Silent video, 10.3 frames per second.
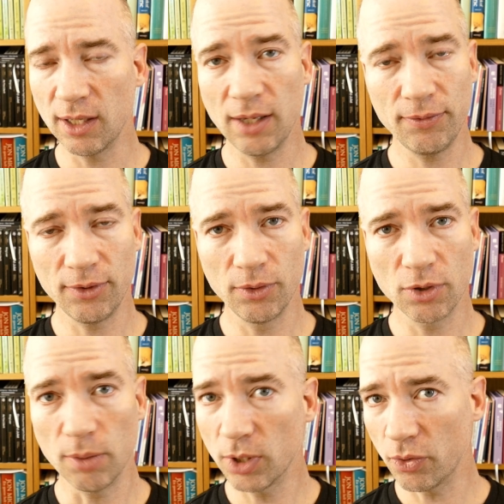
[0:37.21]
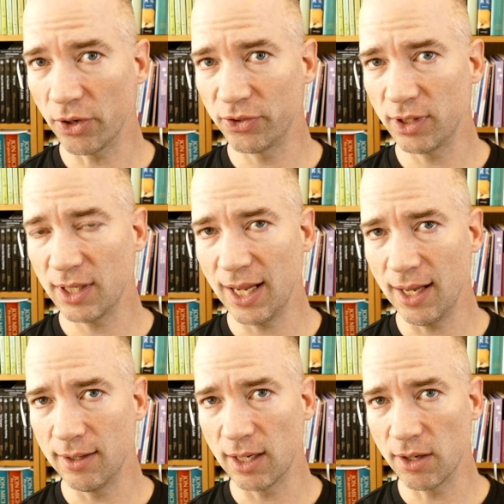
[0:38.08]
if you come across it
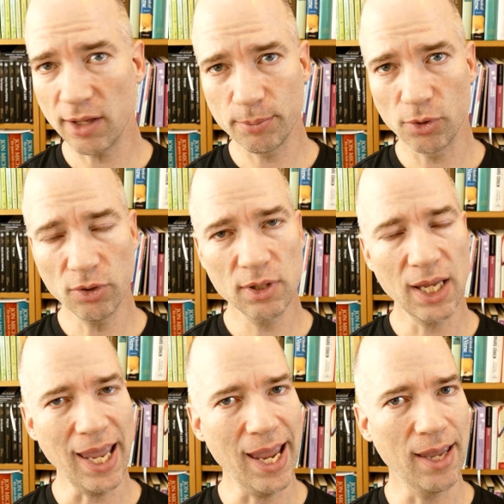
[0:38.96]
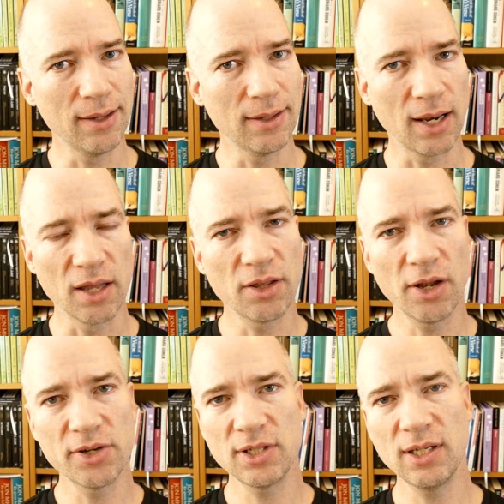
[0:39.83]
in another book, in an
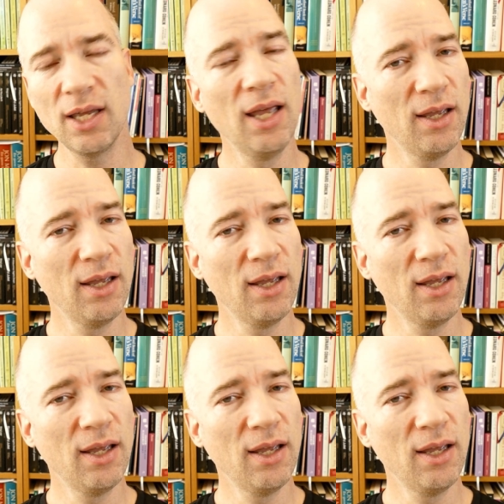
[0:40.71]
anthology,